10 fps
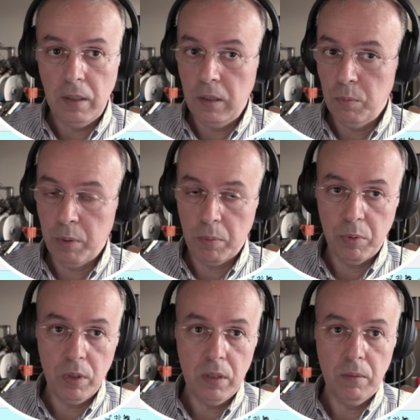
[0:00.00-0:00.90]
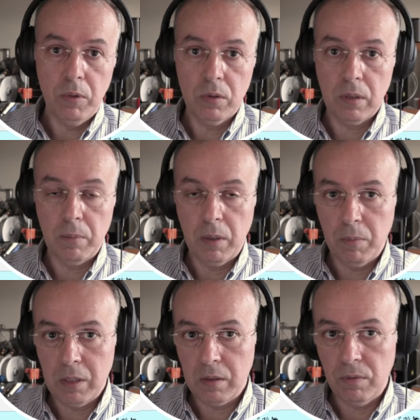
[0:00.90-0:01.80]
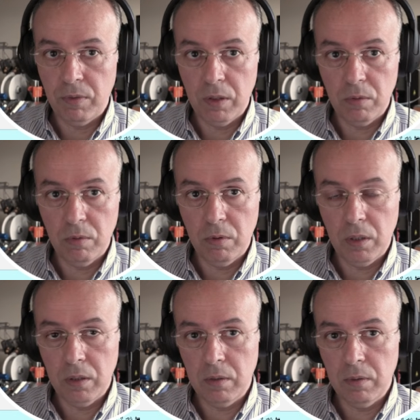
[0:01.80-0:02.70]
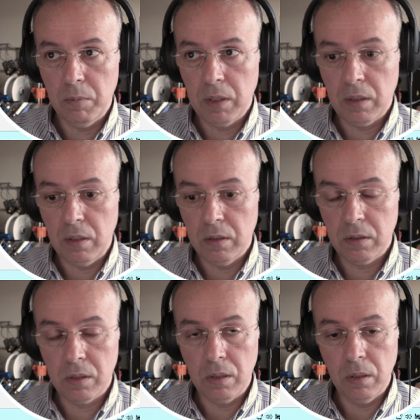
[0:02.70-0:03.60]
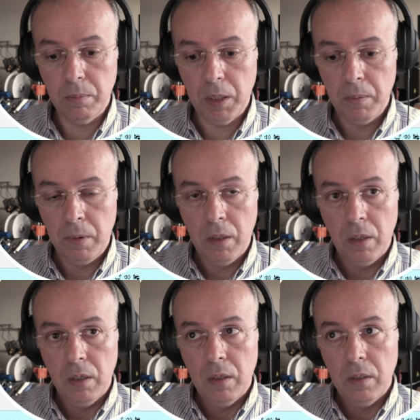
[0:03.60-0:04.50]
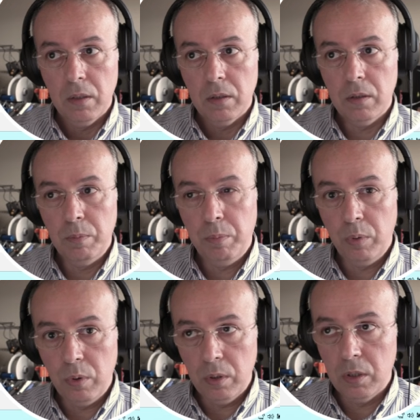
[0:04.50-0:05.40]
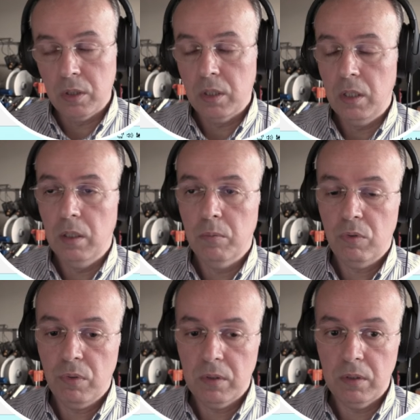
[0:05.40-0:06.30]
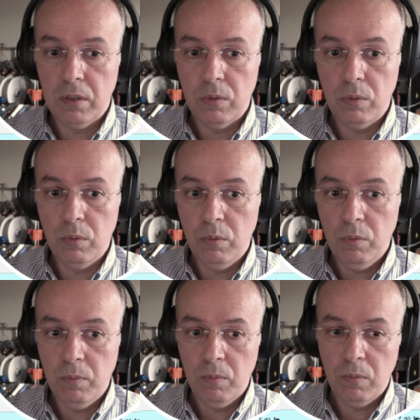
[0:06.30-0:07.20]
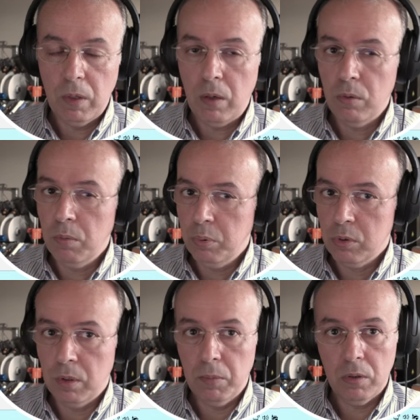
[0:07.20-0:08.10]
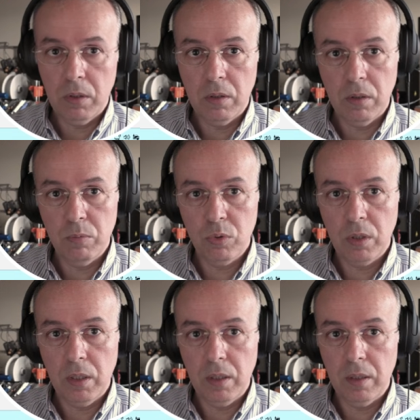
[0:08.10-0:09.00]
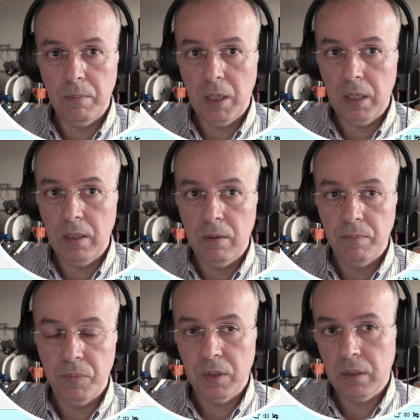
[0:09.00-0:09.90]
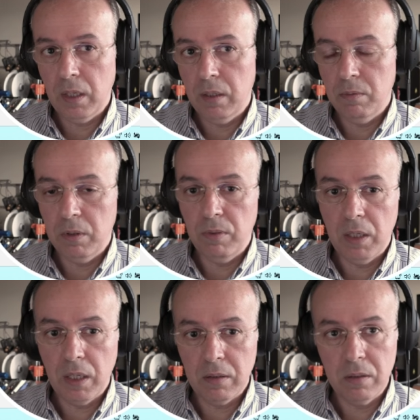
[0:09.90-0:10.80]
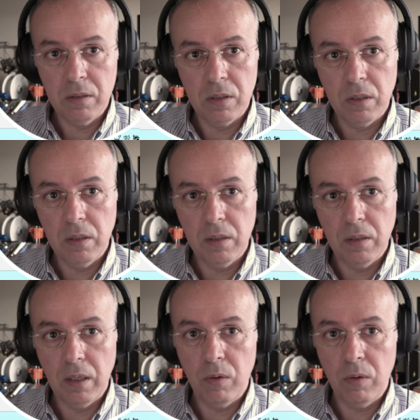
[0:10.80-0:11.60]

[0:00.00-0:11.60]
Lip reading: After that, I'll process the mesh, checking if there's anything that might still need cleaning or even mesh optimization. We'll discuss that, even if it's not strictly necessary.